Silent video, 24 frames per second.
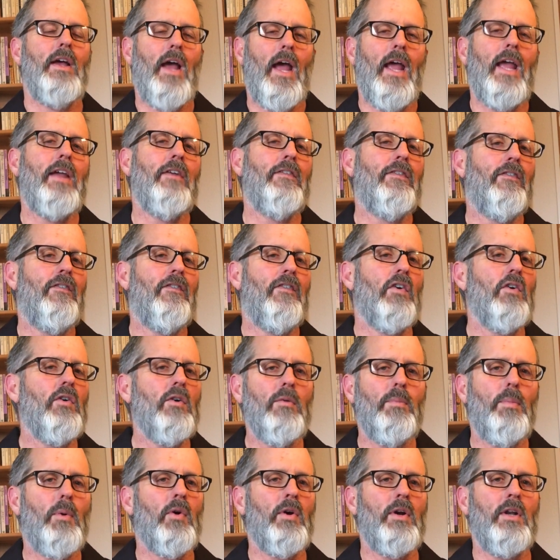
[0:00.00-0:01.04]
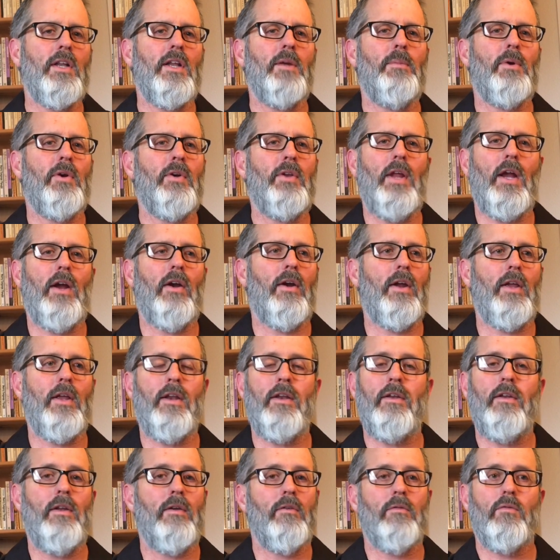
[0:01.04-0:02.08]
A full-born
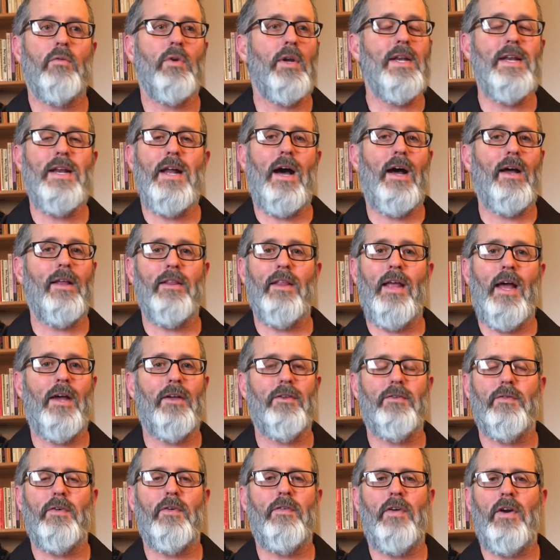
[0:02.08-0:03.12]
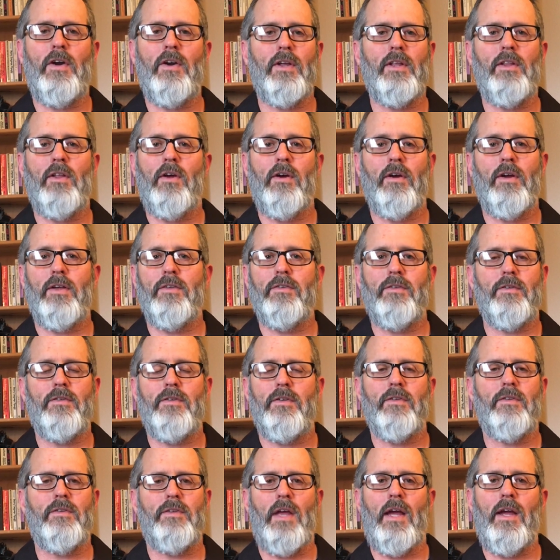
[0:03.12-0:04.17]
libertarian would not last for very long as a
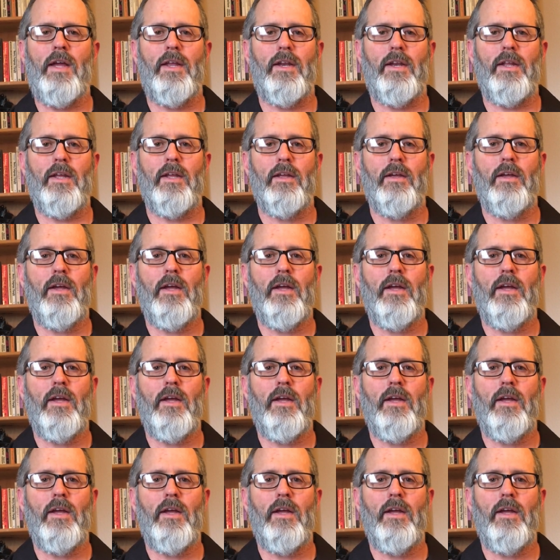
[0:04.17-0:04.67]
society.